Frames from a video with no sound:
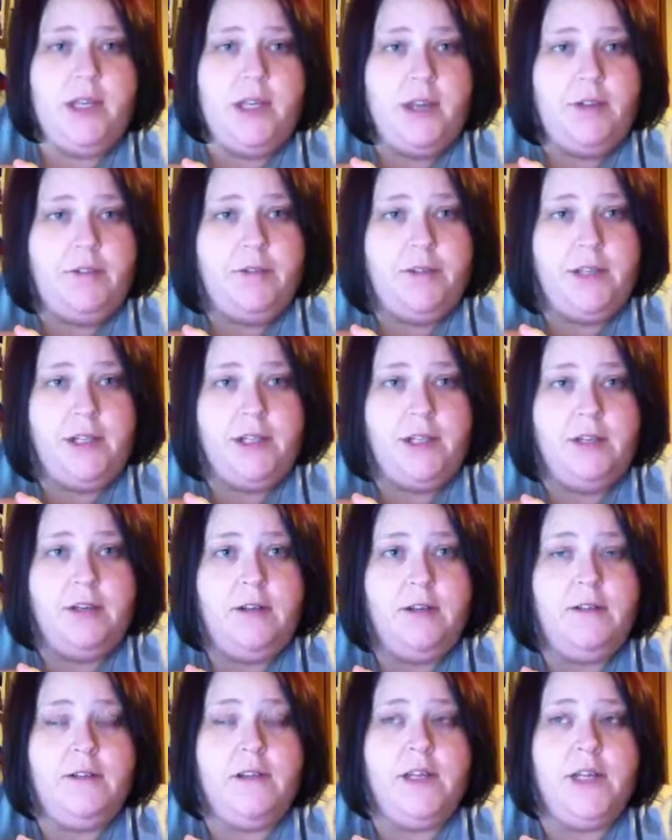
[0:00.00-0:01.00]

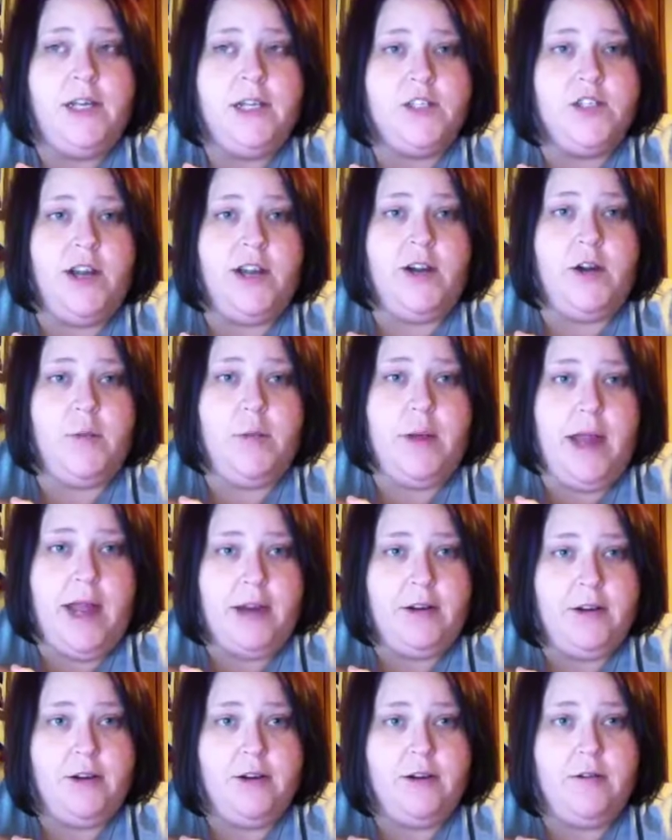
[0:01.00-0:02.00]
gifted the Hitchhiker
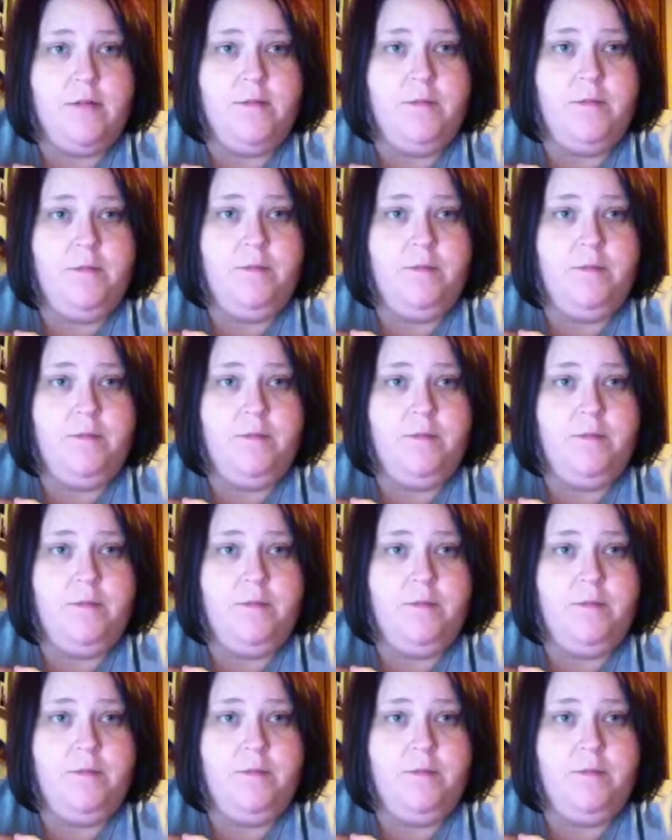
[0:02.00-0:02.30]
pattern